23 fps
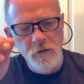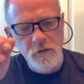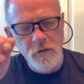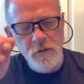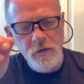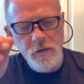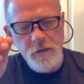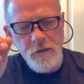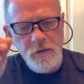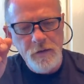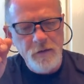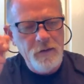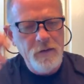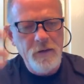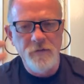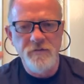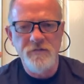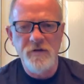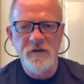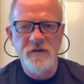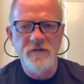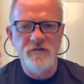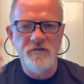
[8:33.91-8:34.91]
and I
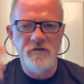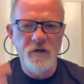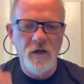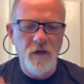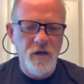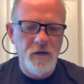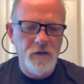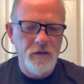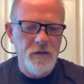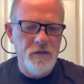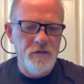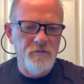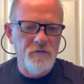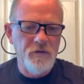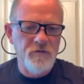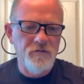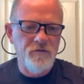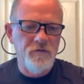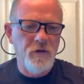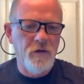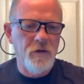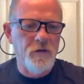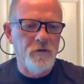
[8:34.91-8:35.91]
say stockings,
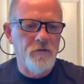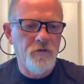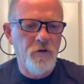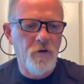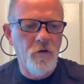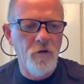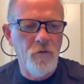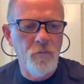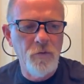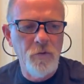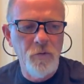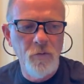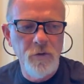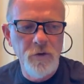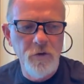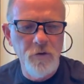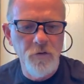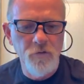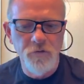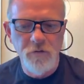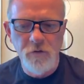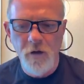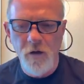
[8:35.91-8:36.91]
that's not a term that we
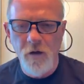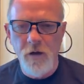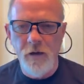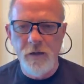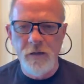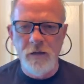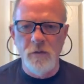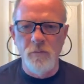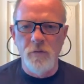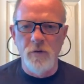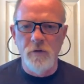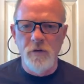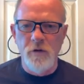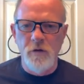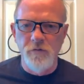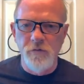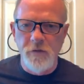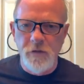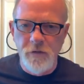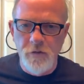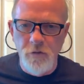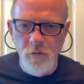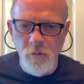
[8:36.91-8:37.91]
use in hiking, but because
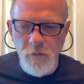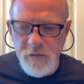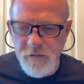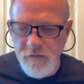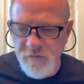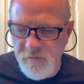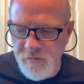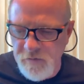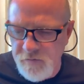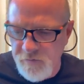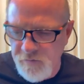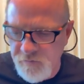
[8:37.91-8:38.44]
I do 18th